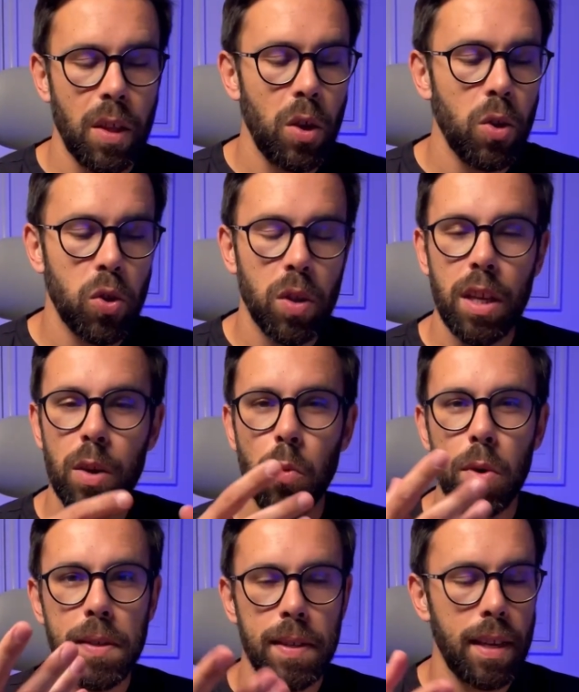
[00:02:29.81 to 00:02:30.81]
Usually
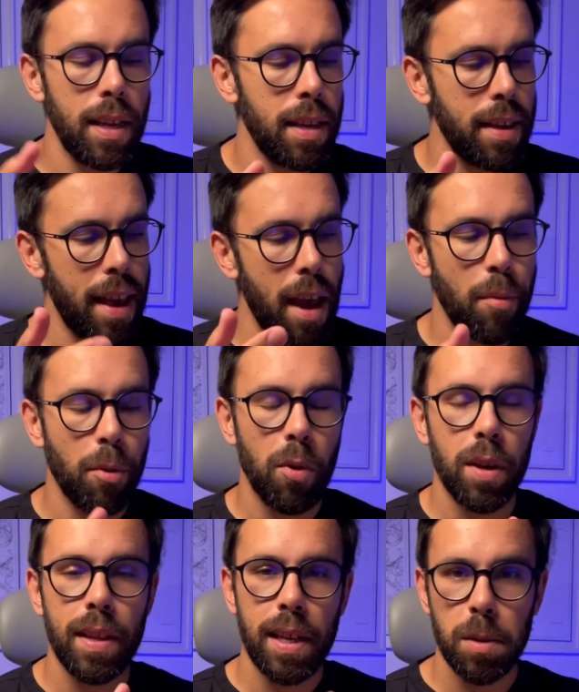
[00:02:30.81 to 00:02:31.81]
we see
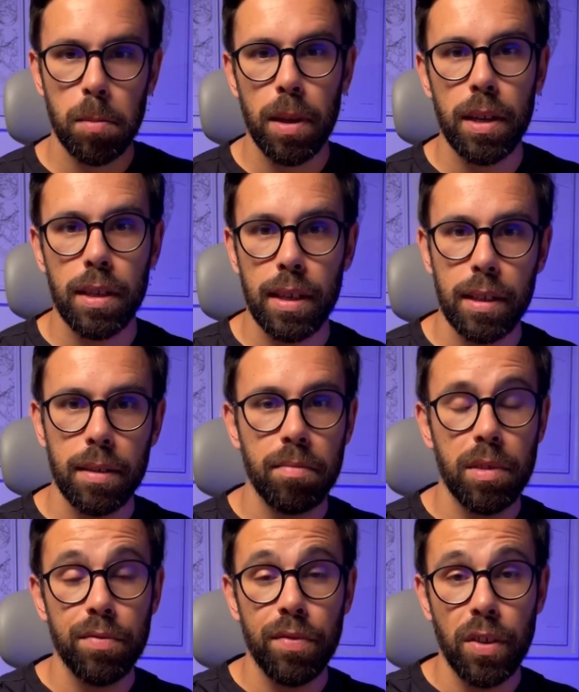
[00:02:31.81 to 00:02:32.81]
everyone explaining
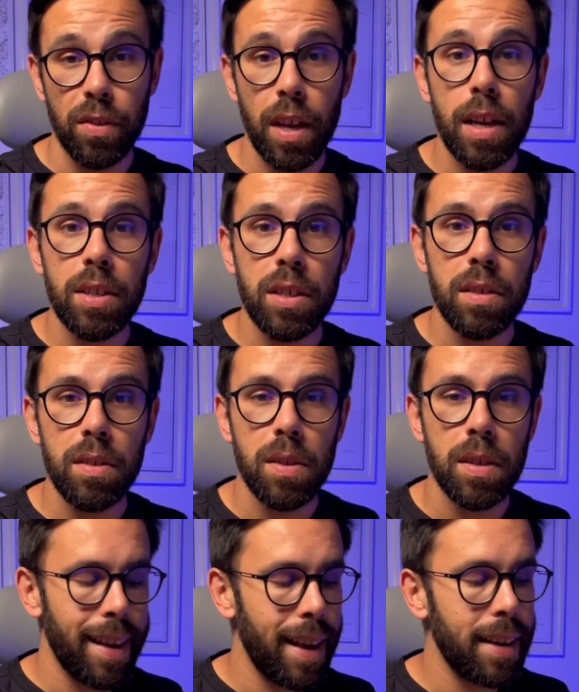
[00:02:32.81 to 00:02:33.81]
the foundations
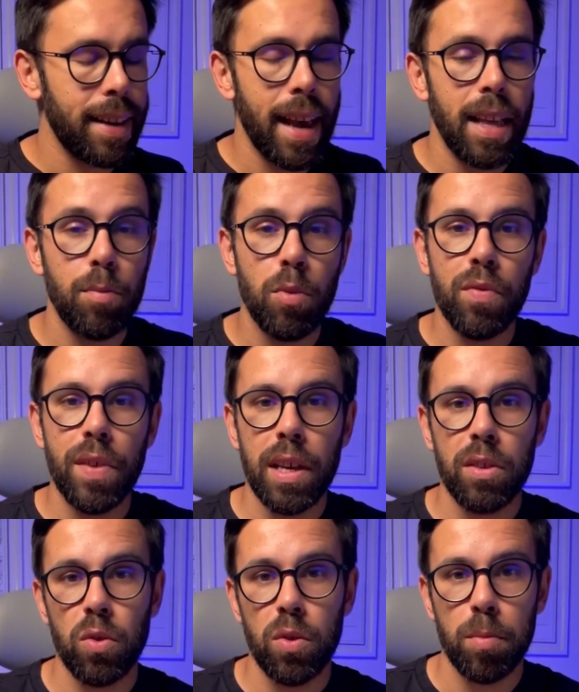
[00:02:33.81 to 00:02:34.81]
and then moving
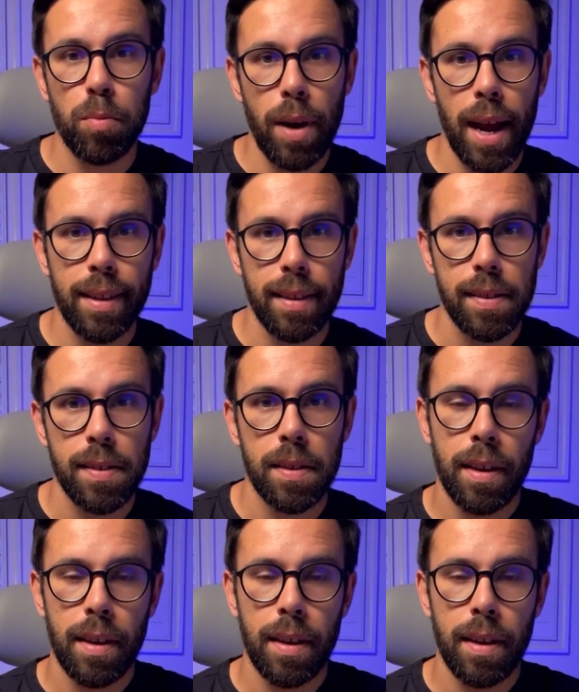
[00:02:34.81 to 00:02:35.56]
to the practice.